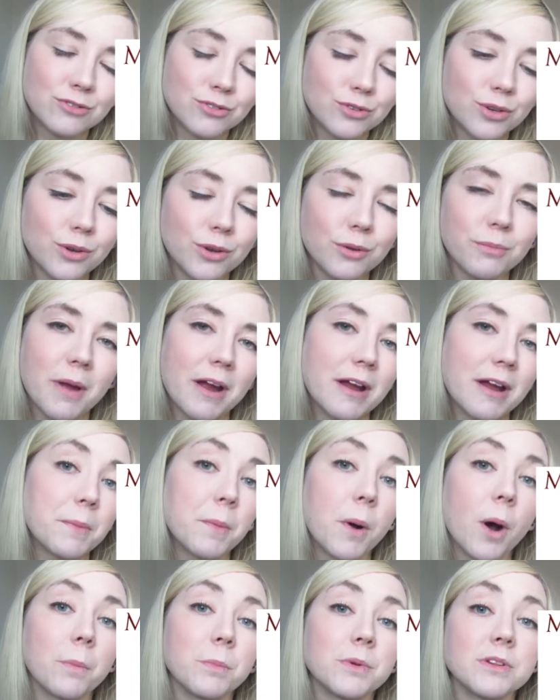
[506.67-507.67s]
to Mary
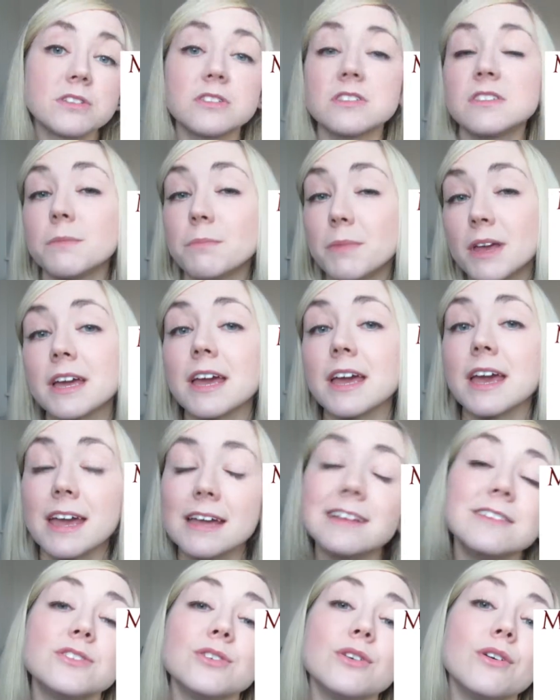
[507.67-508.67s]
Poppins to make it
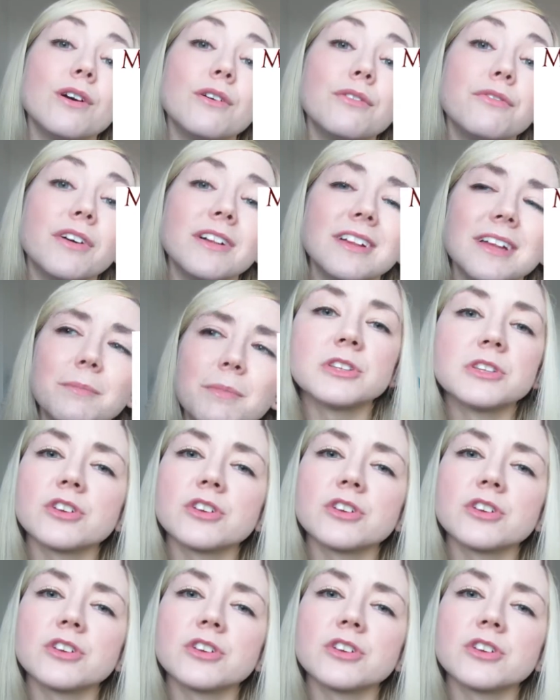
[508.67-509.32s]
into a film.